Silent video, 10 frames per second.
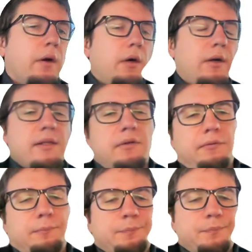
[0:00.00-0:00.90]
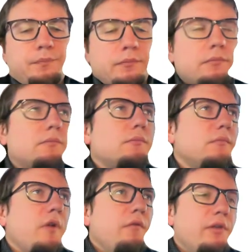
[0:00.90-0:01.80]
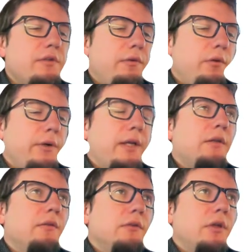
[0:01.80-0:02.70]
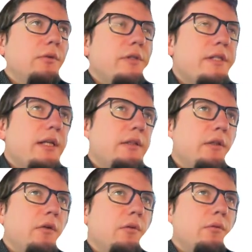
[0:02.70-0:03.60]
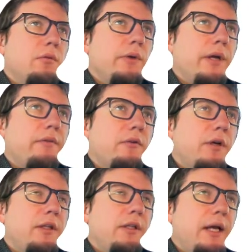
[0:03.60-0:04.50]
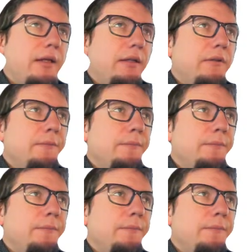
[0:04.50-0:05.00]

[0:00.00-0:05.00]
Okay, so first of all, we can notice that we have already done it